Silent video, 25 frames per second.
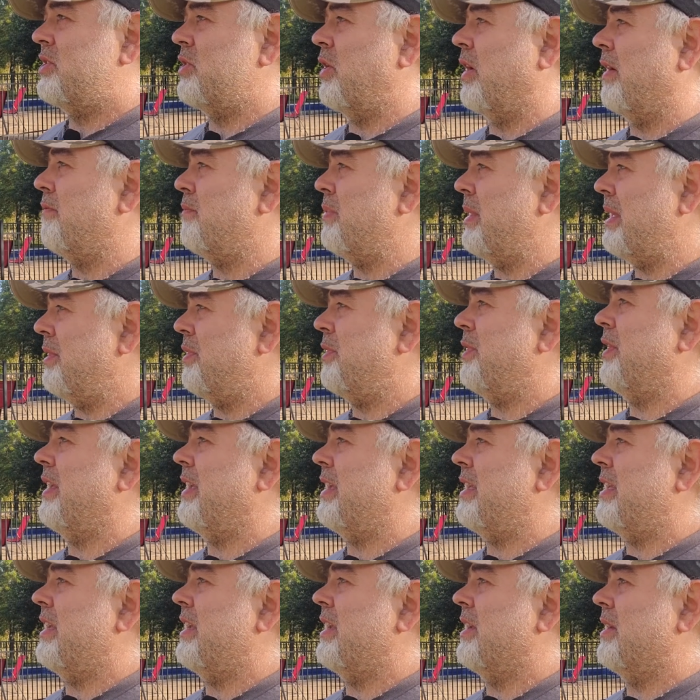I've been
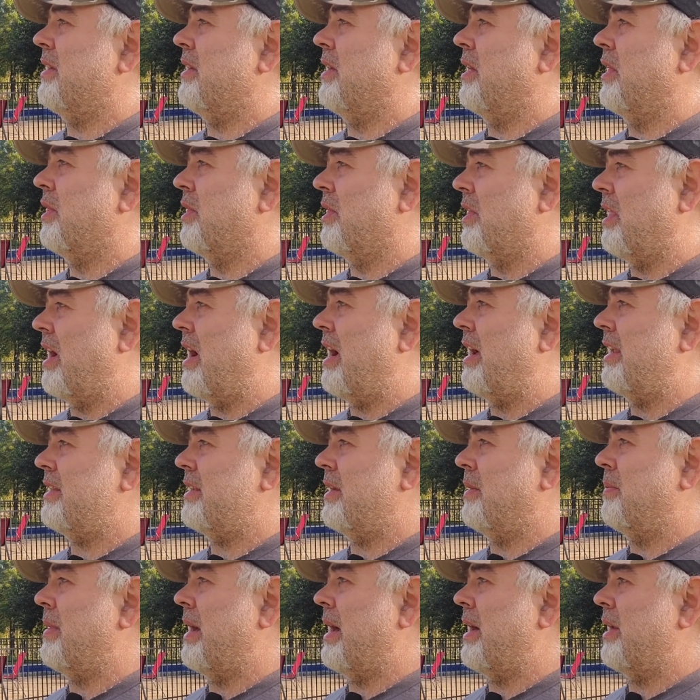thinking a lot
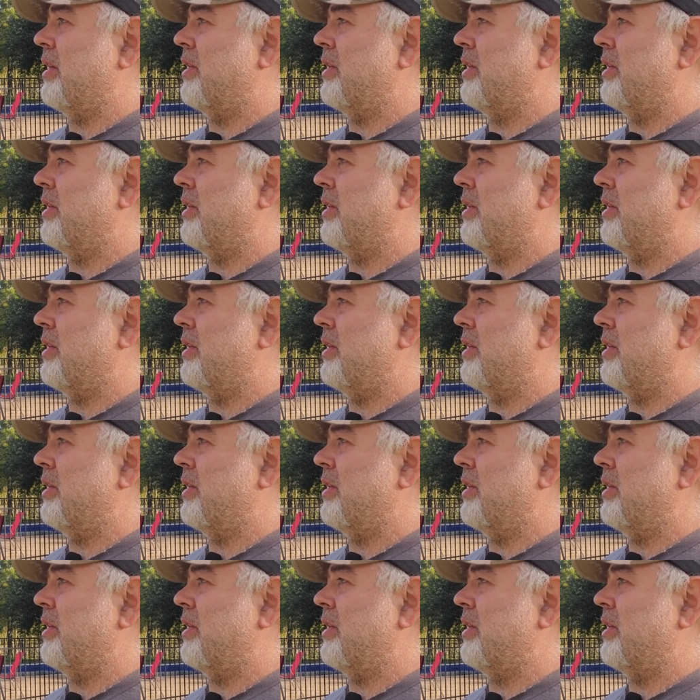about a